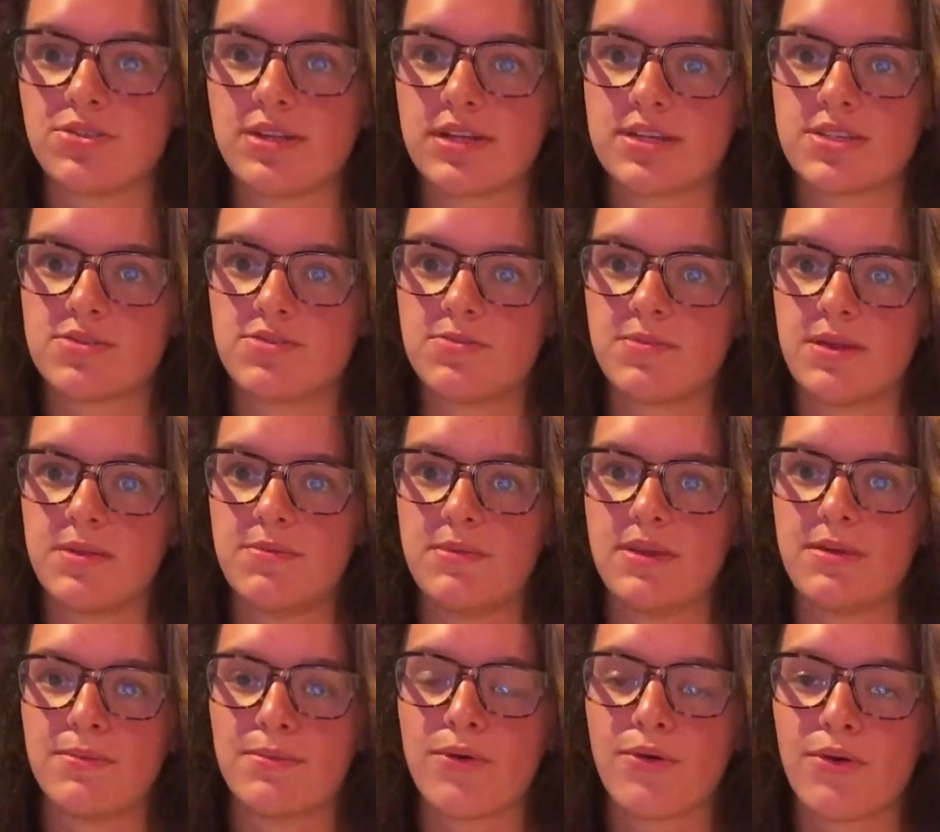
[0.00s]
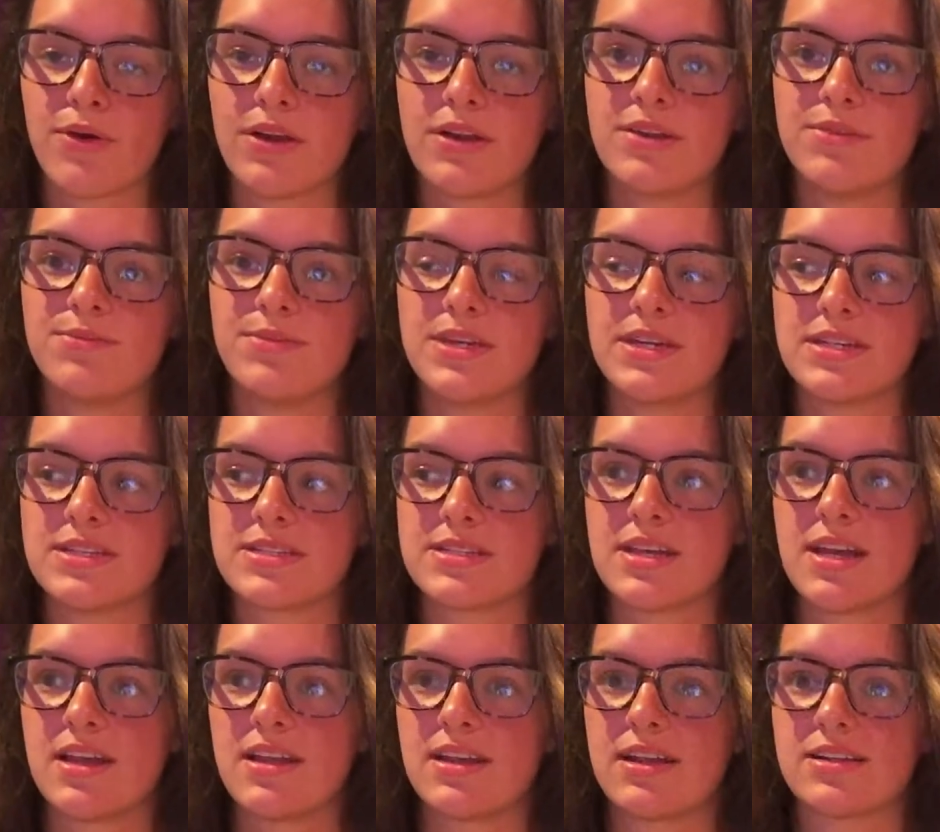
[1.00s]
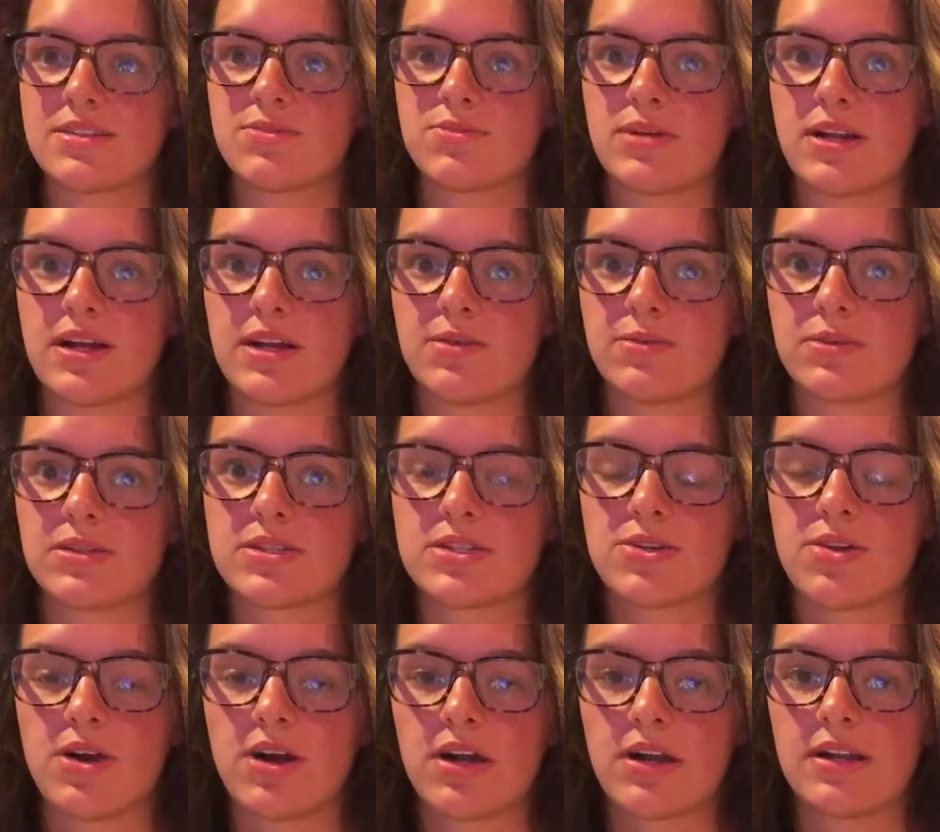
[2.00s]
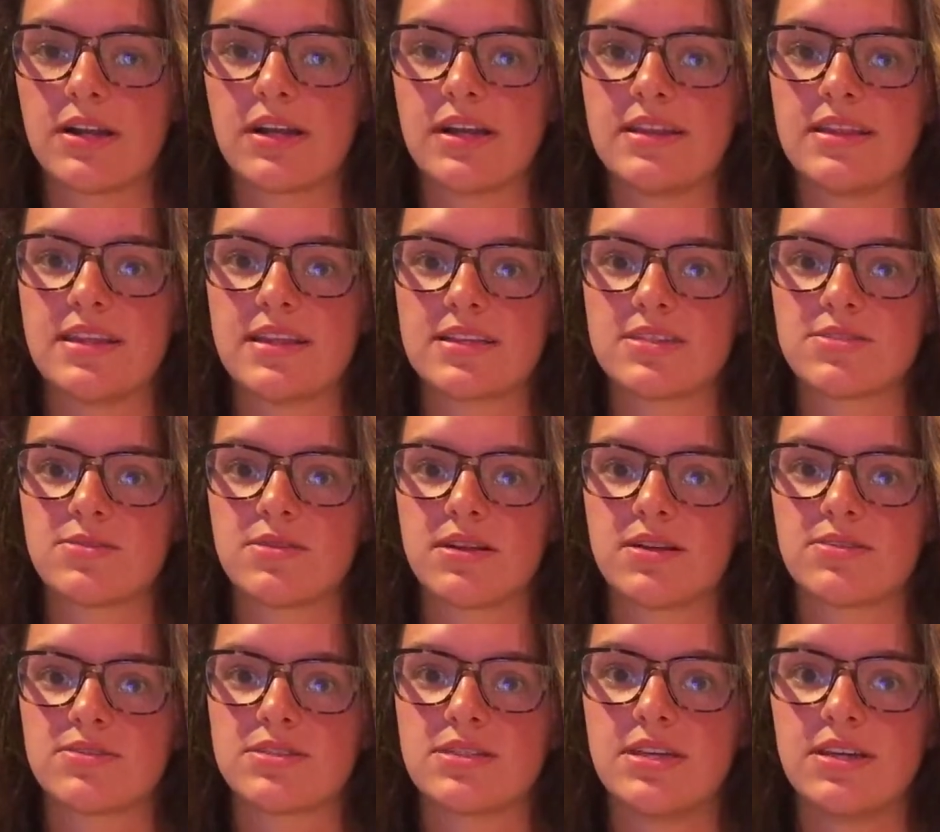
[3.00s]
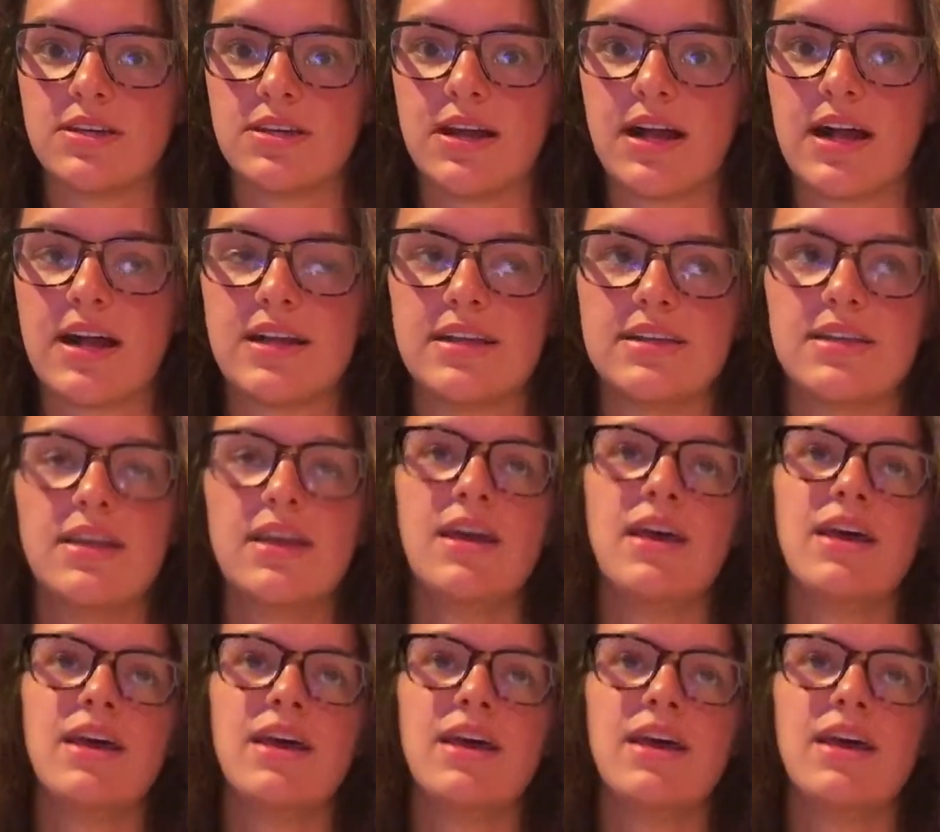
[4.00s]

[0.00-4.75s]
That's what made me important because that's what I had worked so hard at and that's what I was good at. And